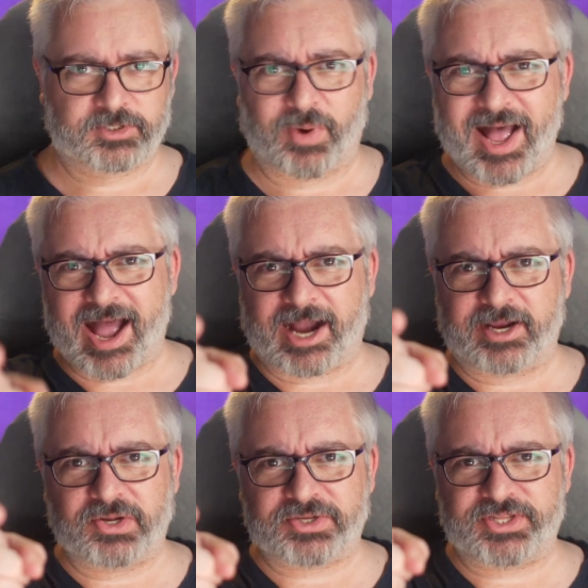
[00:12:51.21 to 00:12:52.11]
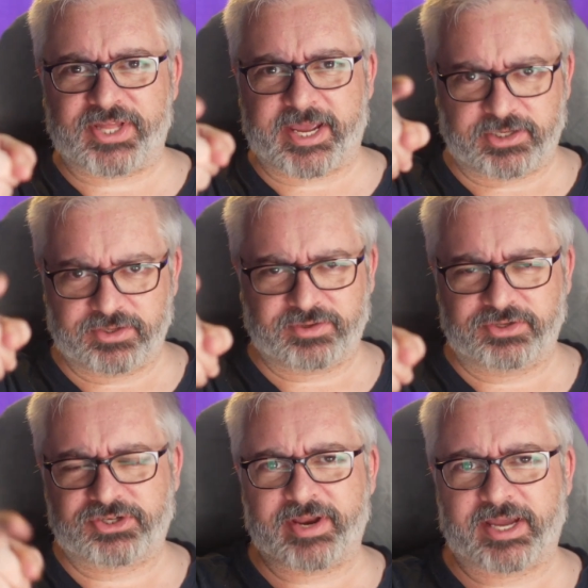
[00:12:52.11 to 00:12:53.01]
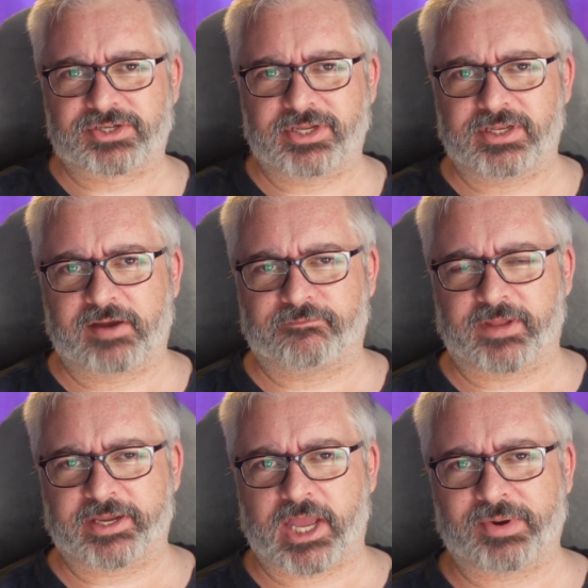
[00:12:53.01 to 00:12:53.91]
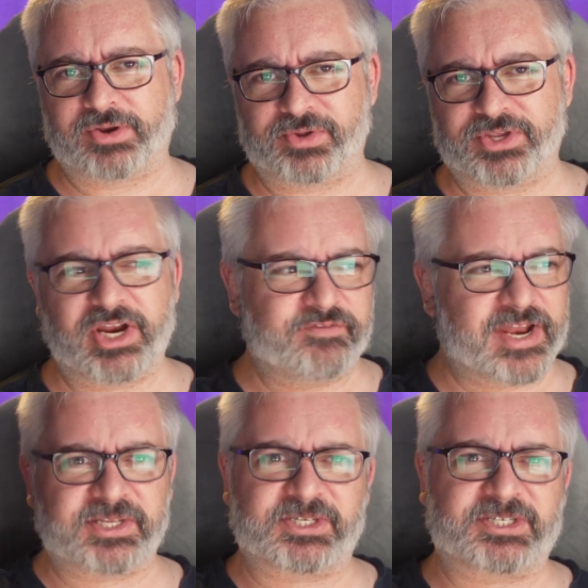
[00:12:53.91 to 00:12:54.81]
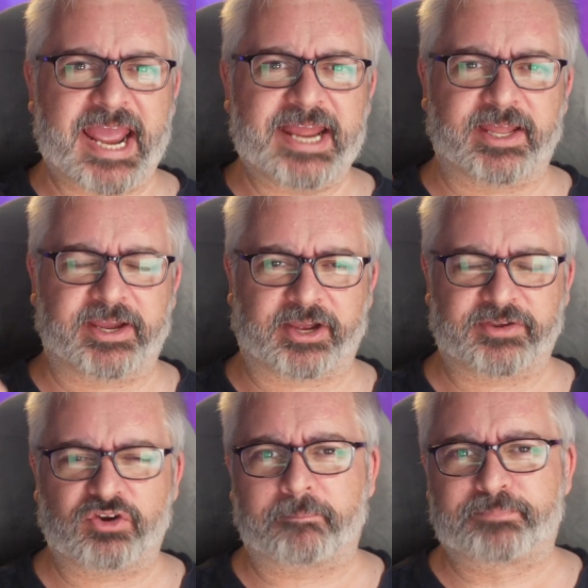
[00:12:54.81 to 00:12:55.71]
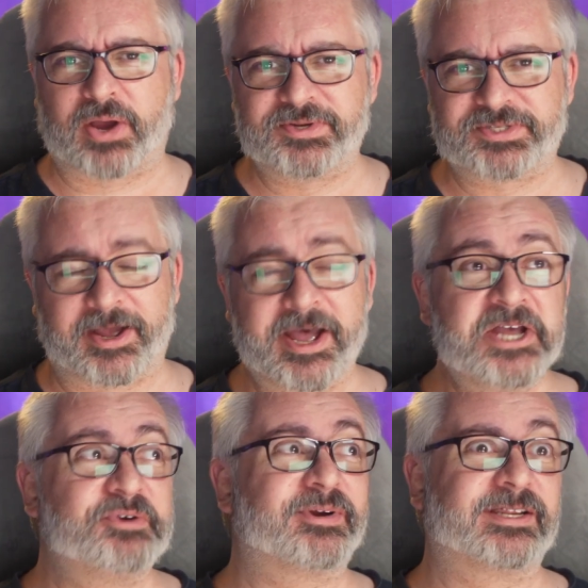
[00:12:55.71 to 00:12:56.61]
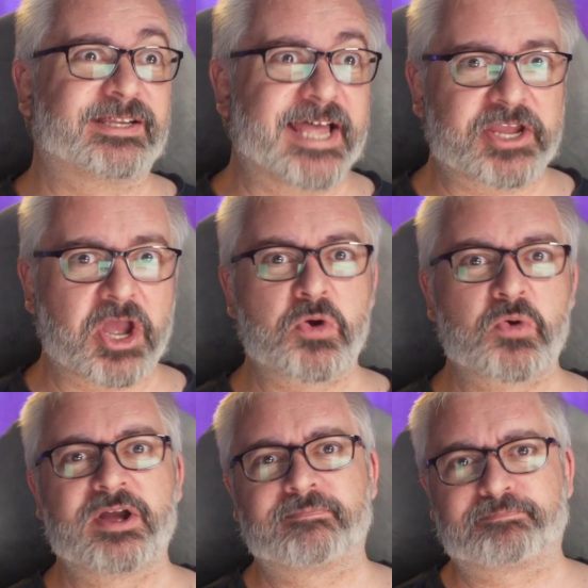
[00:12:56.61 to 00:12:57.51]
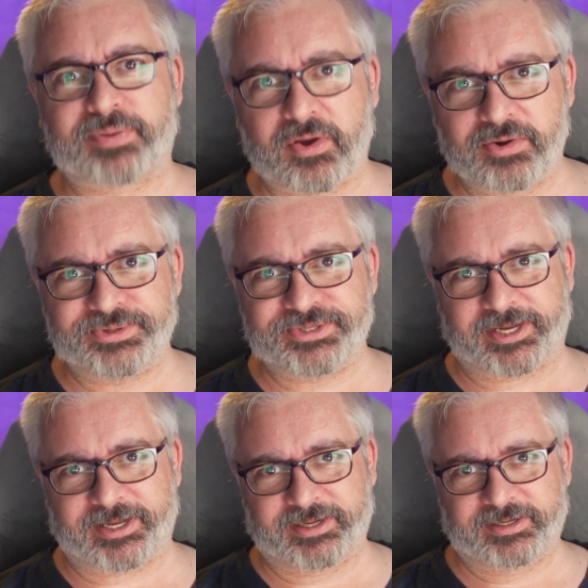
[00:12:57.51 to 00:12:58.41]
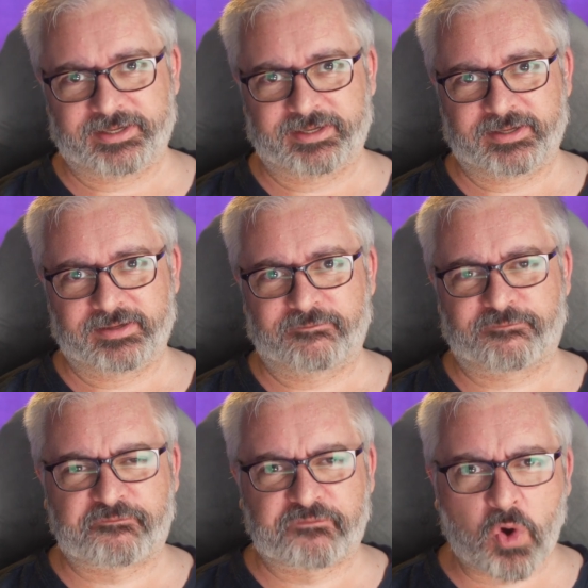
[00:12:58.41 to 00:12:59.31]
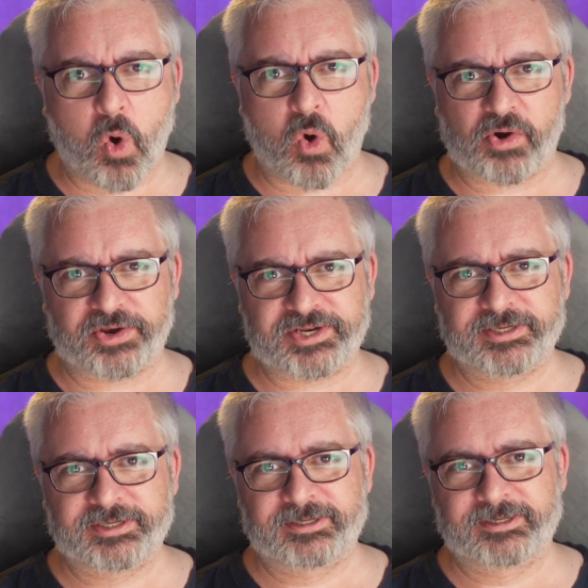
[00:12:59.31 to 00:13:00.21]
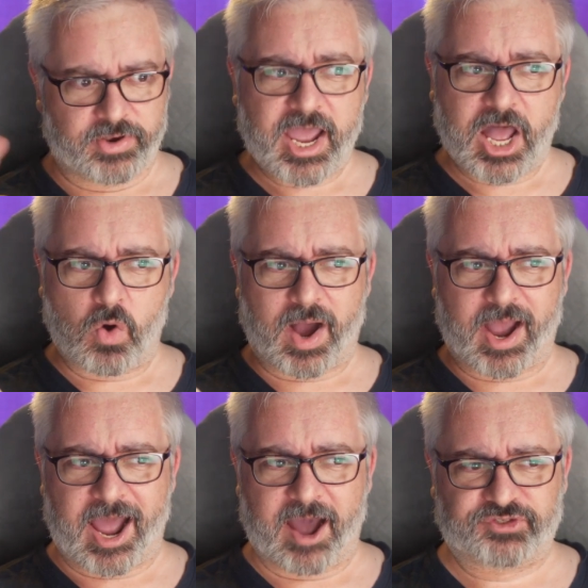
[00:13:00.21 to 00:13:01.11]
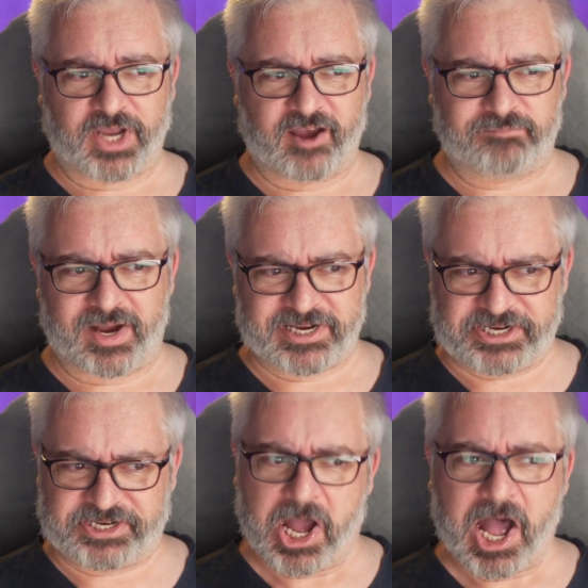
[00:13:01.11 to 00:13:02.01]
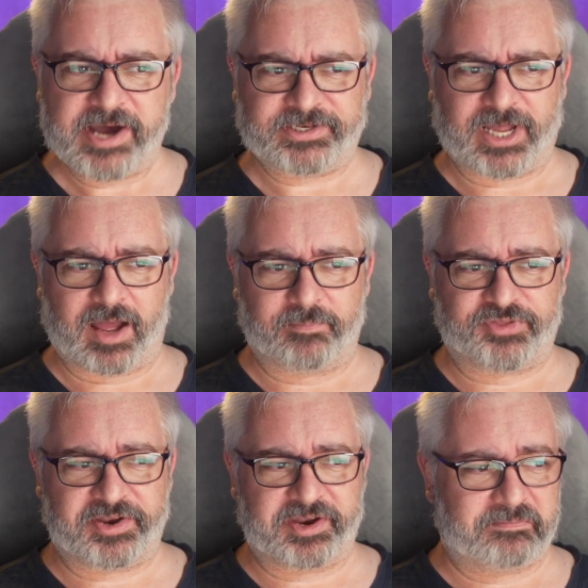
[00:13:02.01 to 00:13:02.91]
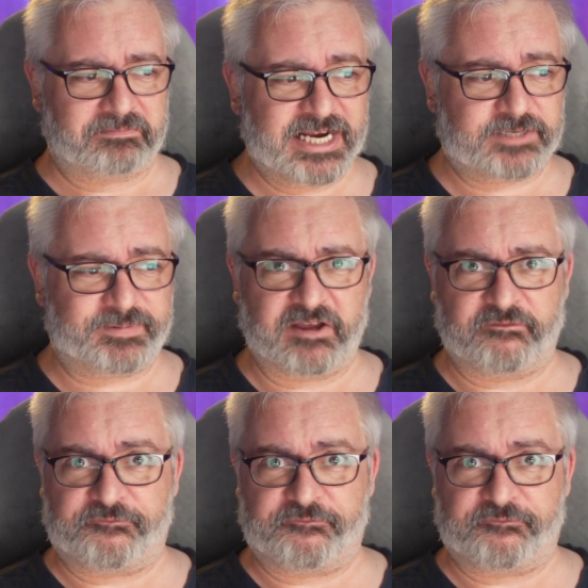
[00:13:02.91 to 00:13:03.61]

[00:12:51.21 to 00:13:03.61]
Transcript: So, ha, got you there. You don't actually love Lego at all. You don't even understand Lego. You're a poser. You're a Lego poser. Fraud. Now I have to have my guard up that it might be a